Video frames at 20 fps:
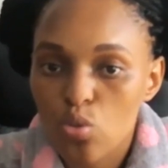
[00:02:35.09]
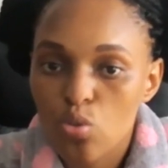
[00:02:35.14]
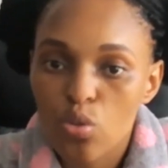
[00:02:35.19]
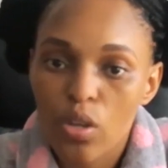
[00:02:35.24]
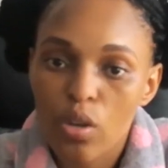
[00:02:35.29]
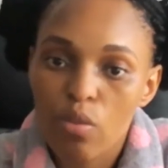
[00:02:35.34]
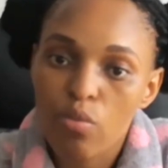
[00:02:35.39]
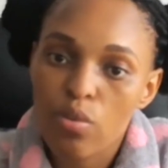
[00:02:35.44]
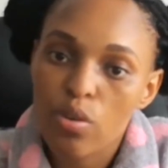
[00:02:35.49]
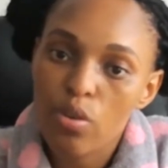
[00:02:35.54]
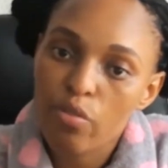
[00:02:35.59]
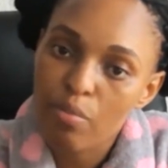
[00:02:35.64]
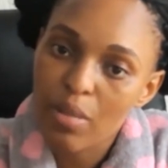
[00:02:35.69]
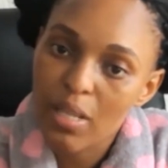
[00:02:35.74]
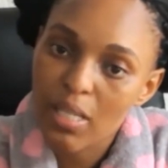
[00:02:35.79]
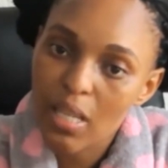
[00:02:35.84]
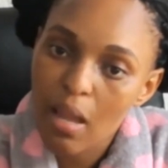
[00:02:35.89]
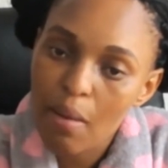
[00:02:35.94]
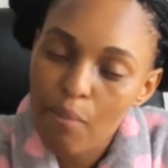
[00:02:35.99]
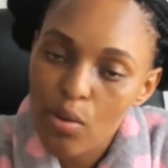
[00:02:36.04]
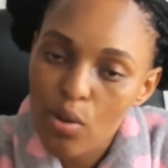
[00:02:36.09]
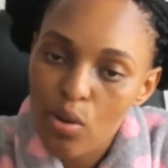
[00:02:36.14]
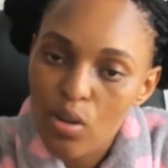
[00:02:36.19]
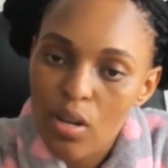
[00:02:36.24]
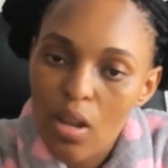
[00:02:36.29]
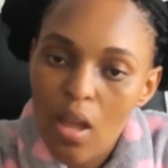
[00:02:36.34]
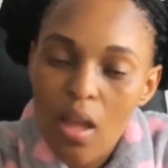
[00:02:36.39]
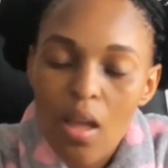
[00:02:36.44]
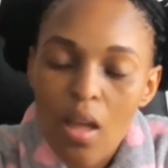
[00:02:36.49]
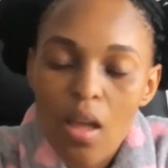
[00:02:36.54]
to get rid of my
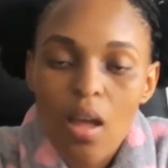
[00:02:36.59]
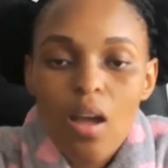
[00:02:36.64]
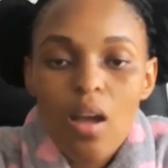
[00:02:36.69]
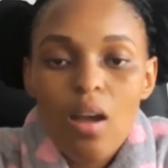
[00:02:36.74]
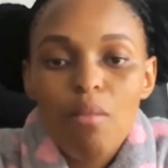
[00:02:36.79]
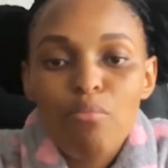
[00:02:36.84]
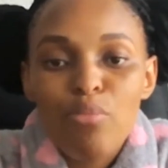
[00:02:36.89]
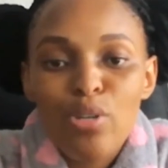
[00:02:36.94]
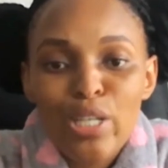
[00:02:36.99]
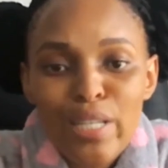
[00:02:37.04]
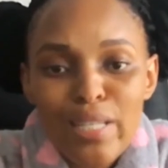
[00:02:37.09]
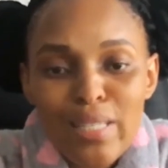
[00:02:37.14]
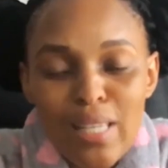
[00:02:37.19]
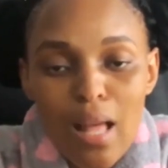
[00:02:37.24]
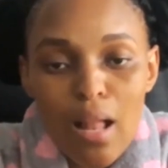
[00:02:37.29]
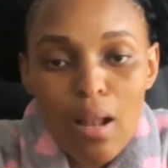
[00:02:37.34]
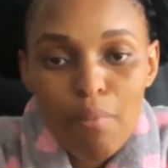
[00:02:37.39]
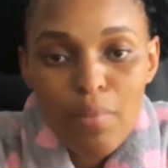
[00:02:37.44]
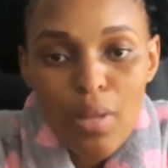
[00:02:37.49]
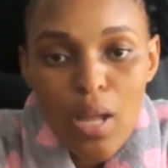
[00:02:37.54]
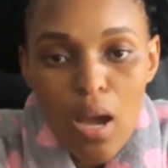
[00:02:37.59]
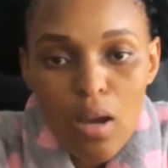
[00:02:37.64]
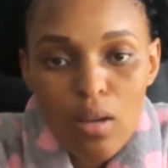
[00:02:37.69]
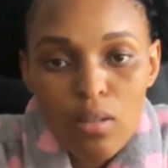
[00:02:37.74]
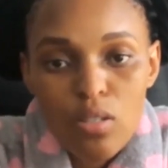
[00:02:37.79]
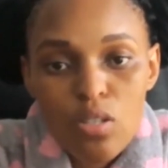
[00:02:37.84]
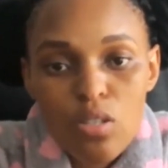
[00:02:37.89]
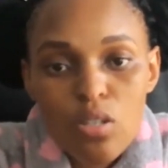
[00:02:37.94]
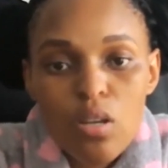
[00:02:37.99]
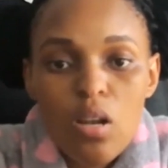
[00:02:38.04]
sunburn, please help me
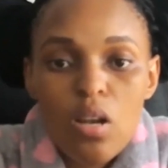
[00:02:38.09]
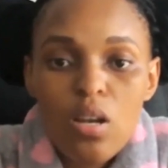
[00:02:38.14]
out.